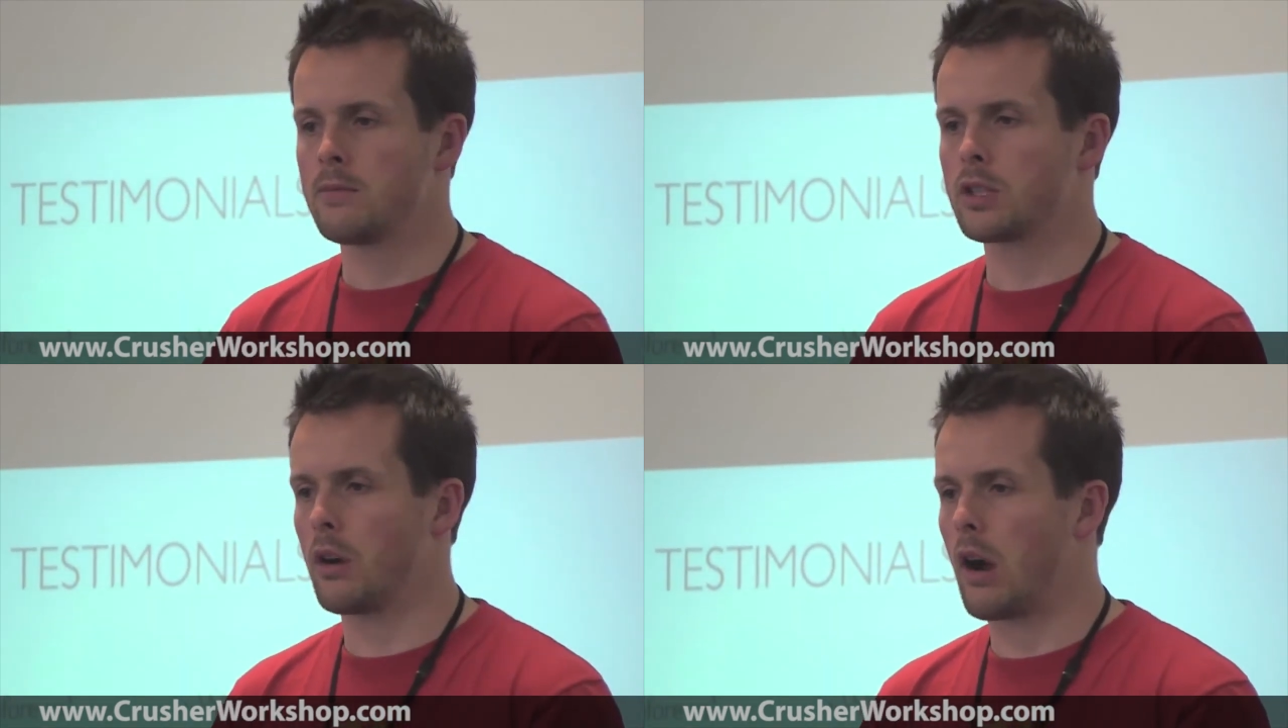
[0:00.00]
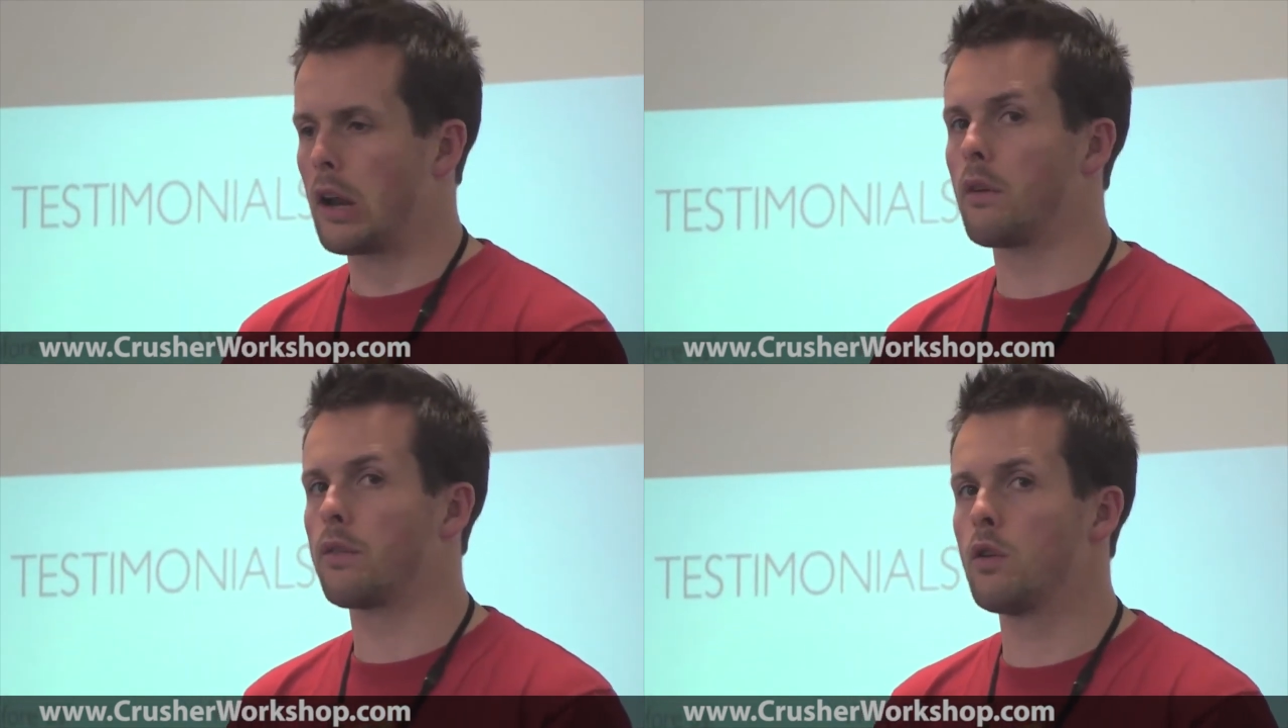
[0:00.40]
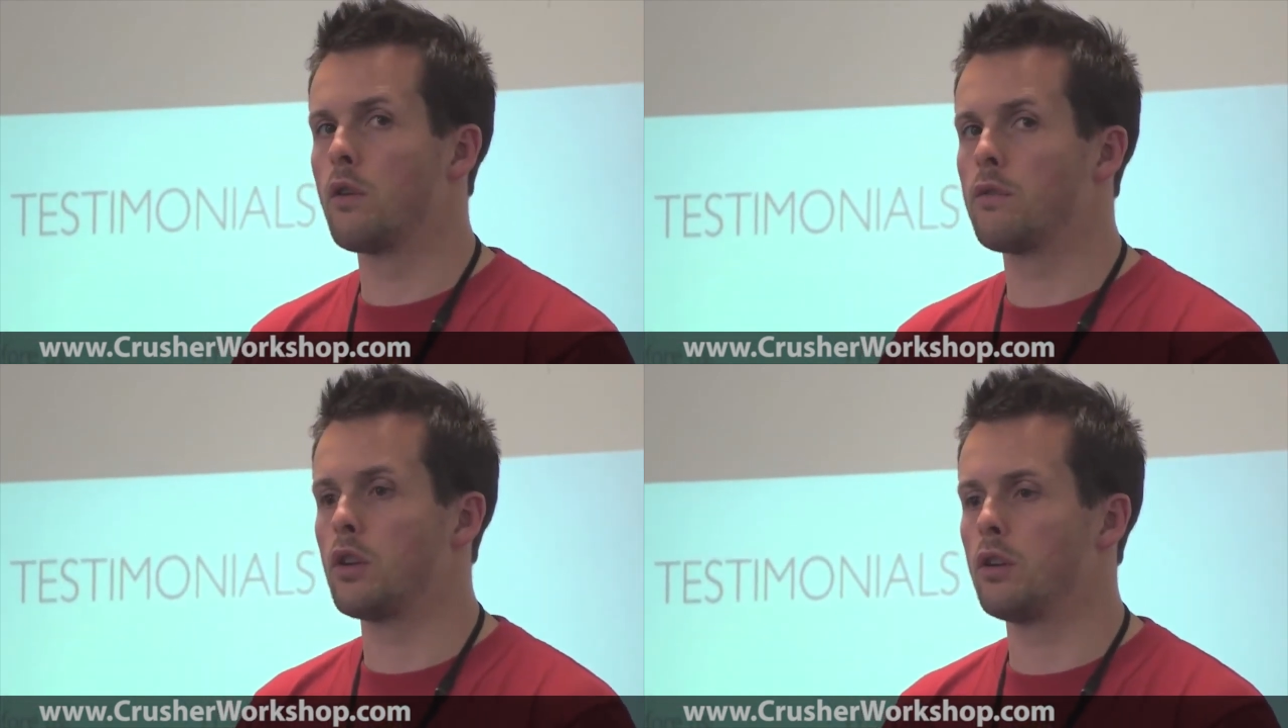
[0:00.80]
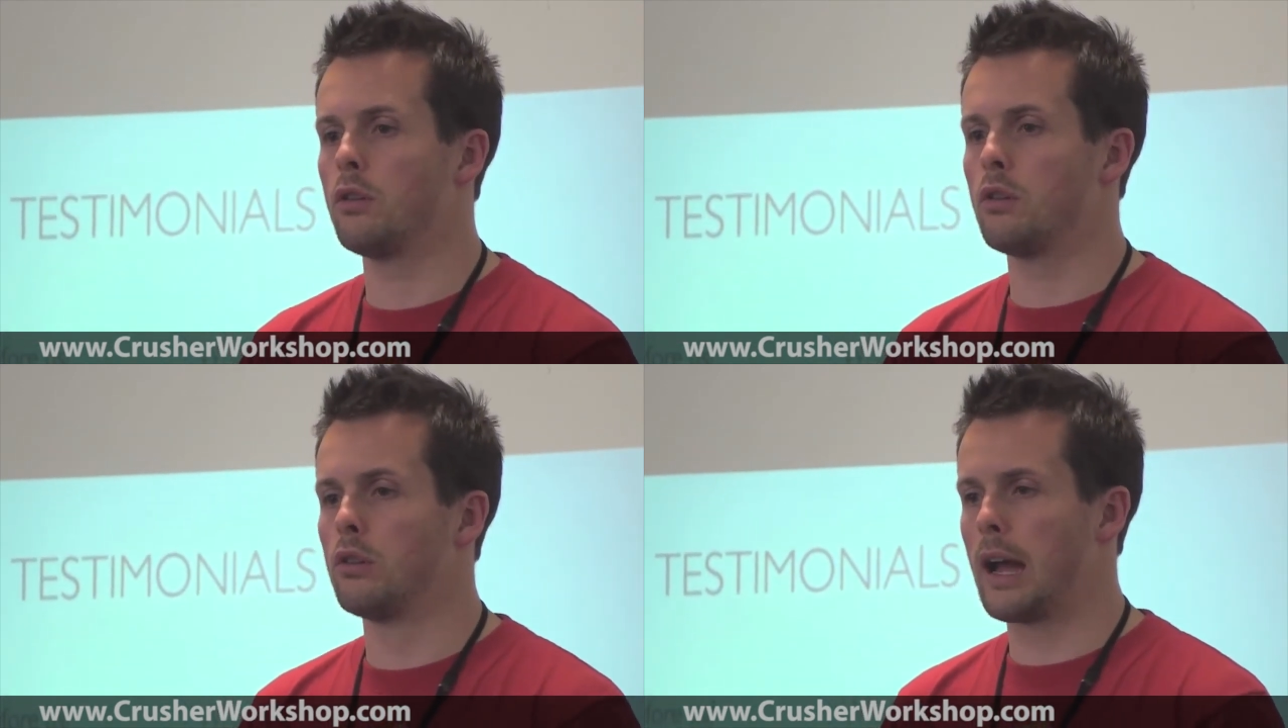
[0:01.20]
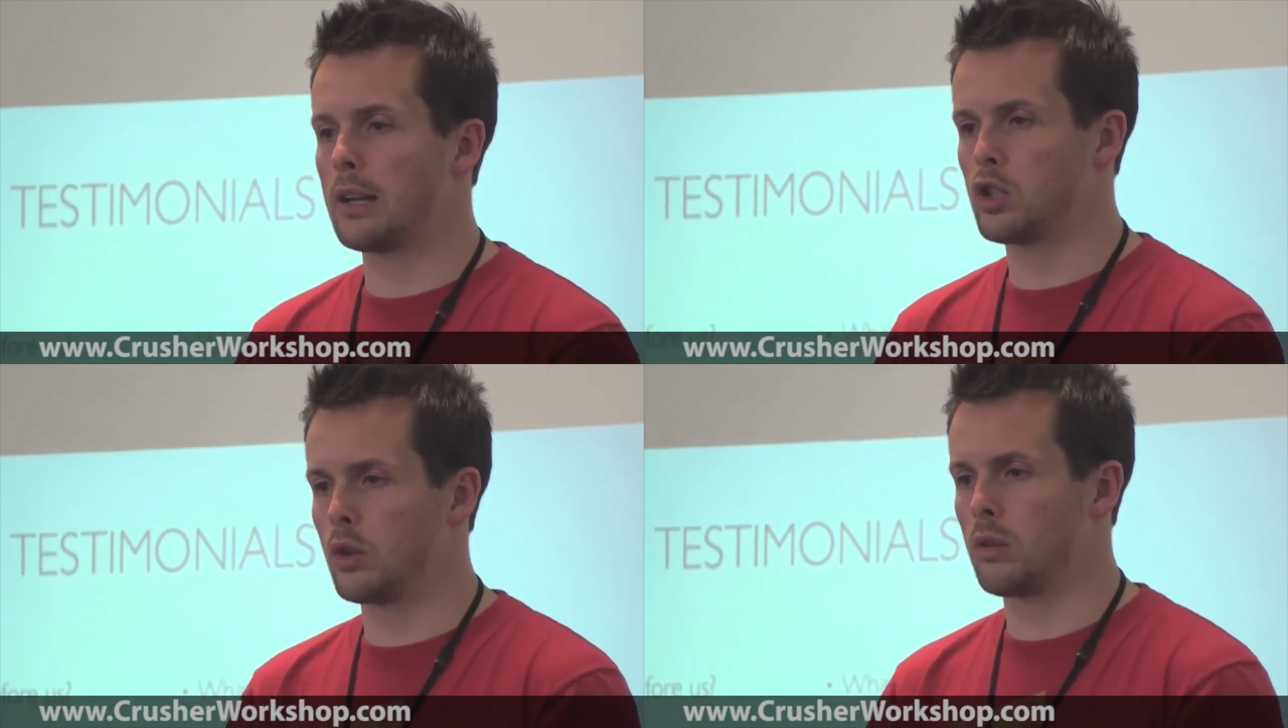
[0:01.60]
So I know a few of you
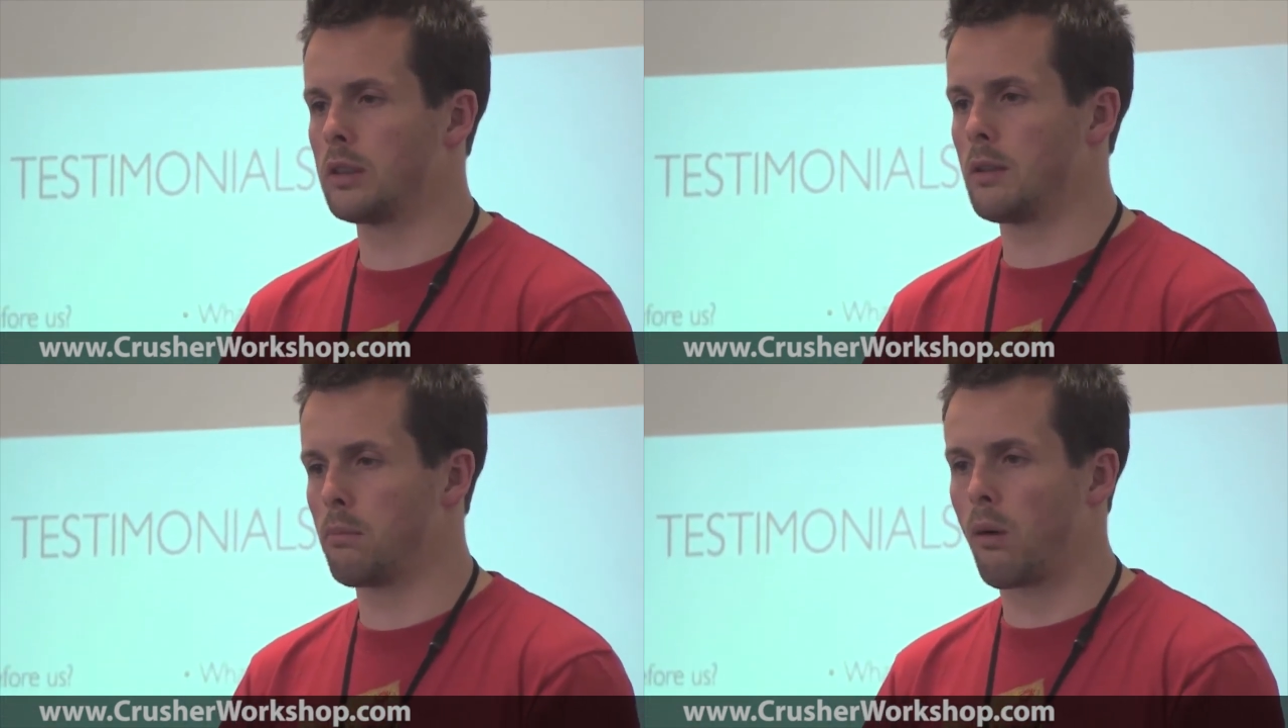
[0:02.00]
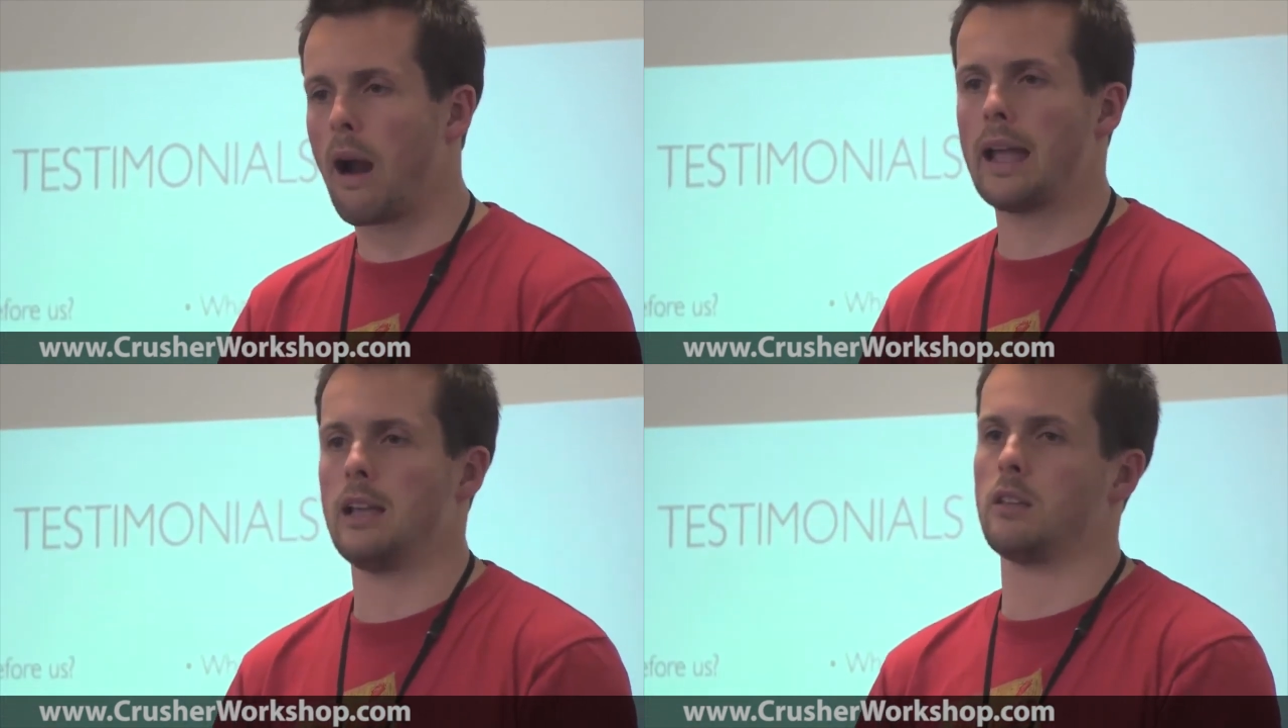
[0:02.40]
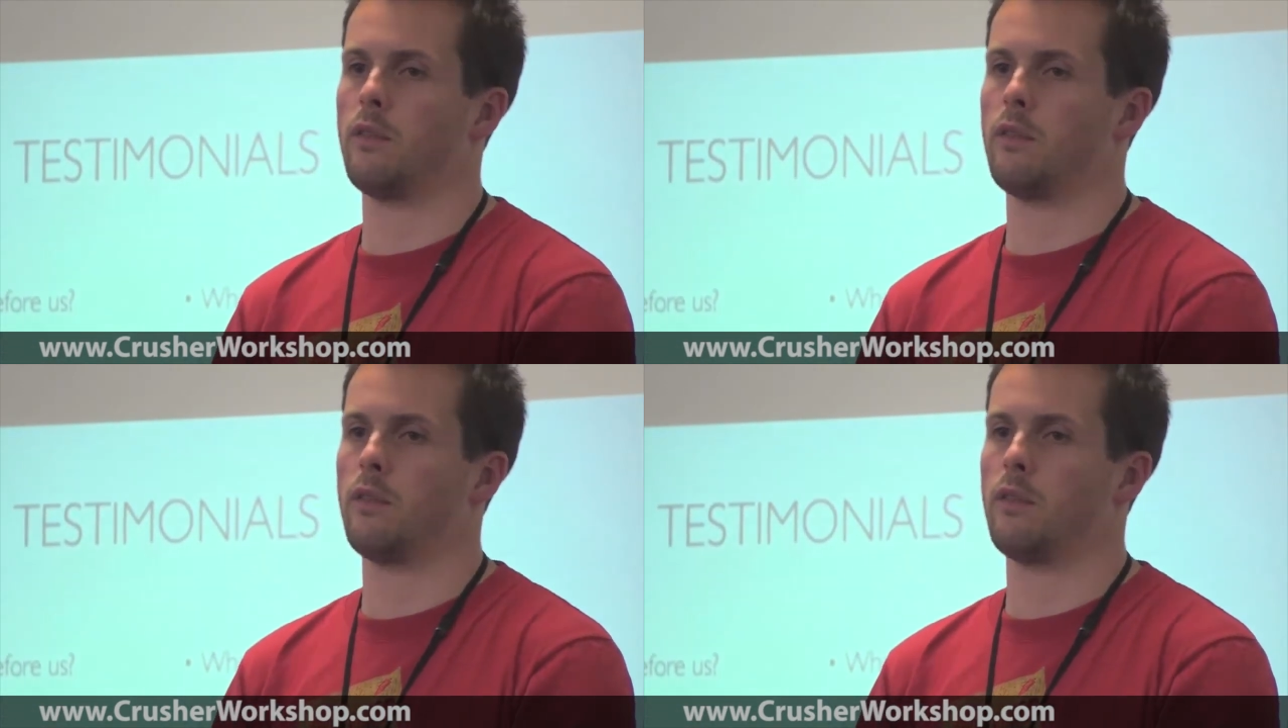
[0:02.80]
during the break,